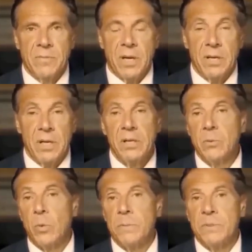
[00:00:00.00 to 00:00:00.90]
Another
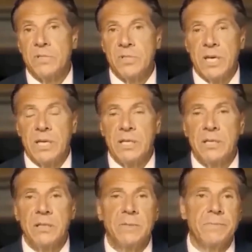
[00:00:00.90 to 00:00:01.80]
woman
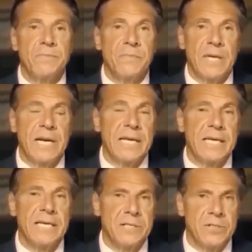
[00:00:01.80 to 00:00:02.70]
stated, that I
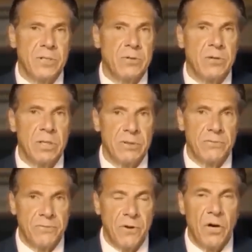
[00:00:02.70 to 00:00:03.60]
kissed her on the
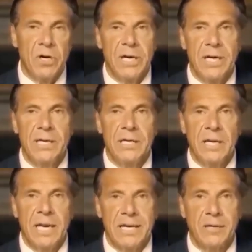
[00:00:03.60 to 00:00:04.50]
forehead
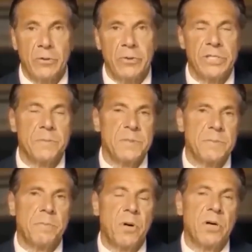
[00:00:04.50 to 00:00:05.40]
at our Christmas
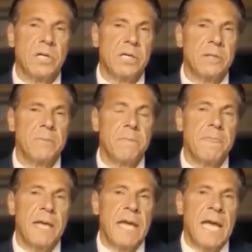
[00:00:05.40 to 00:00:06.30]
party
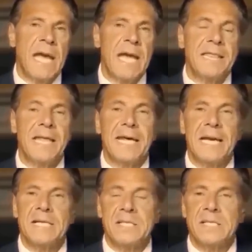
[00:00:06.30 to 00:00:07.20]
and that
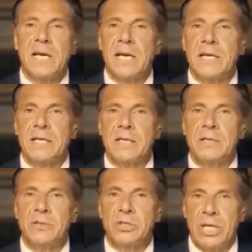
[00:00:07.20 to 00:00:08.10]
I said,
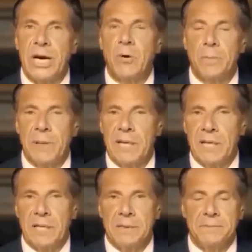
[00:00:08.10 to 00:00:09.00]
"Ciao, Bella."